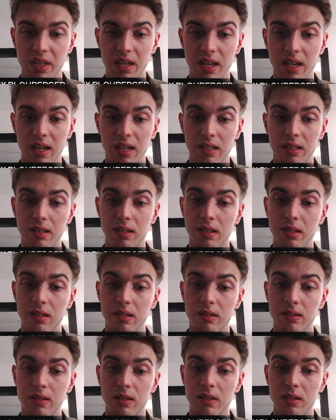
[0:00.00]
And
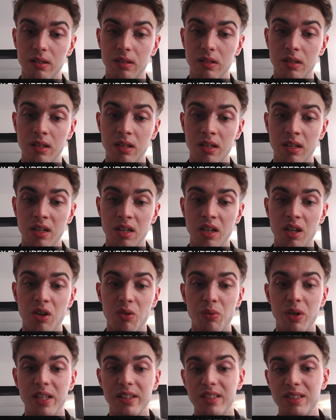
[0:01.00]

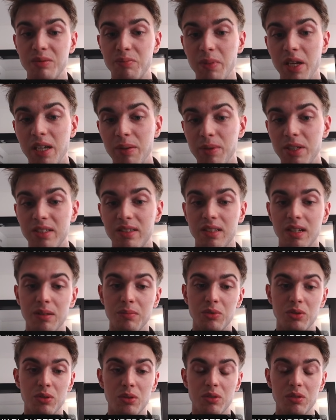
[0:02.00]
while this may be
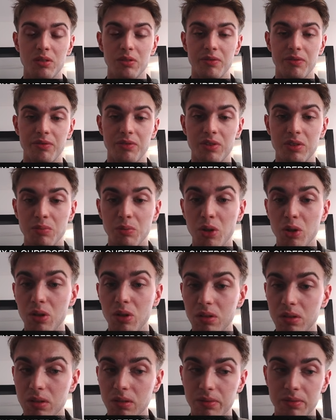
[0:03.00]
some sort of
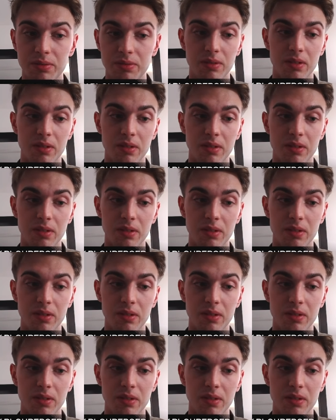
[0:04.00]
small,